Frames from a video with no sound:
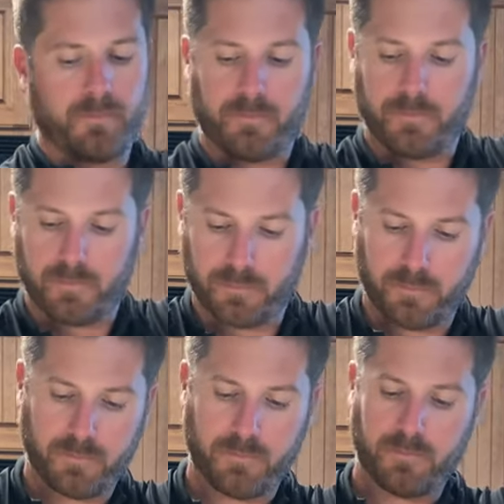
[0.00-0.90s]

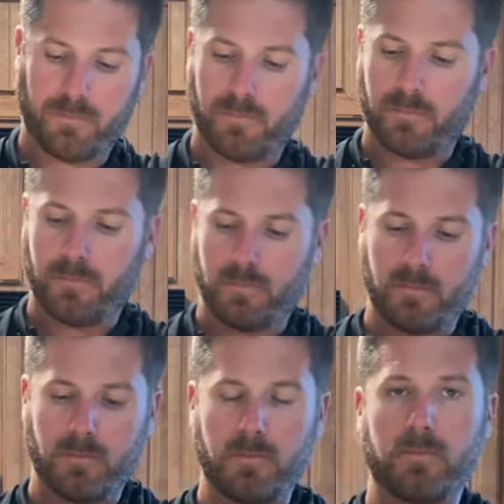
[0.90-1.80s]

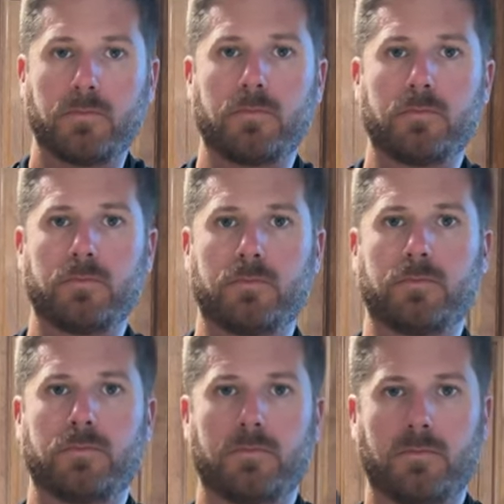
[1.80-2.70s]

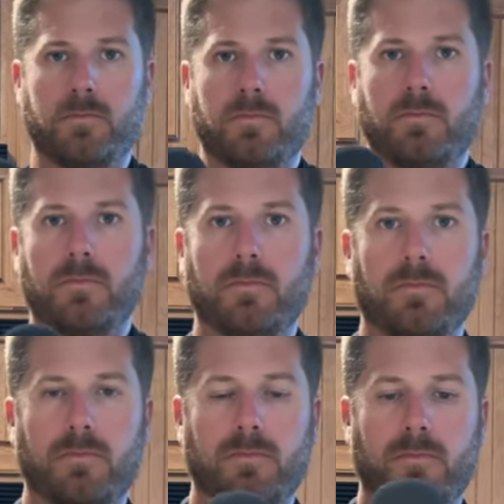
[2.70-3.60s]

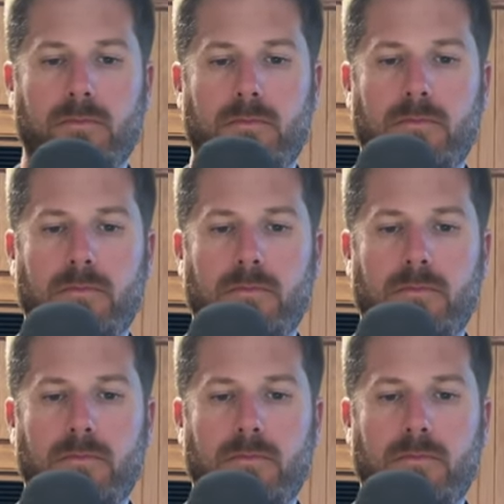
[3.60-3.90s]
(no one is talking)